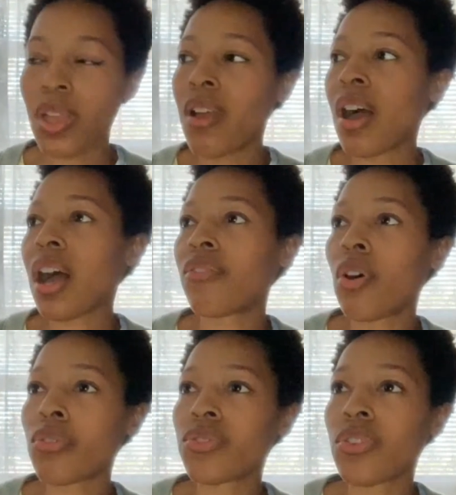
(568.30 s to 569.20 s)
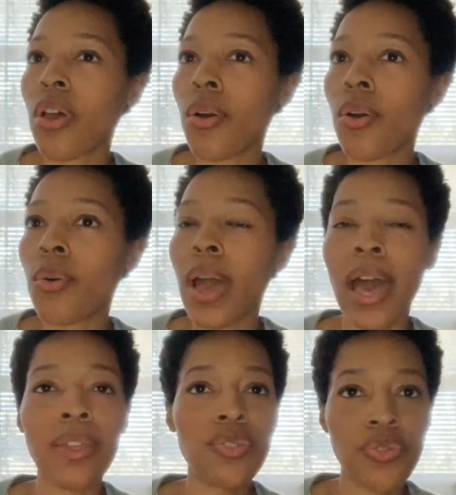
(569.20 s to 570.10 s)
I've also
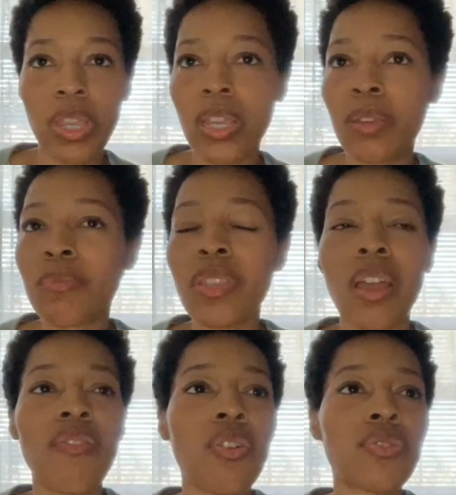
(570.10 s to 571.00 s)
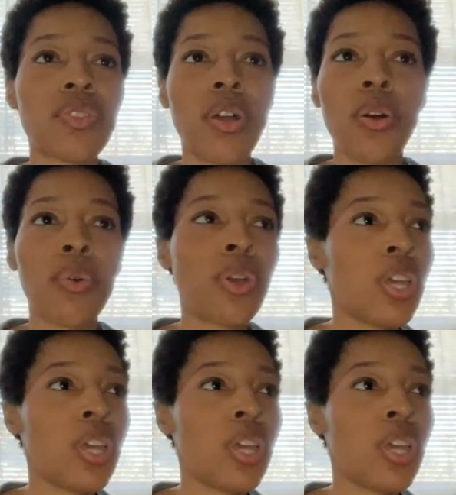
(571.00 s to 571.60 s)
had dreams. I've also,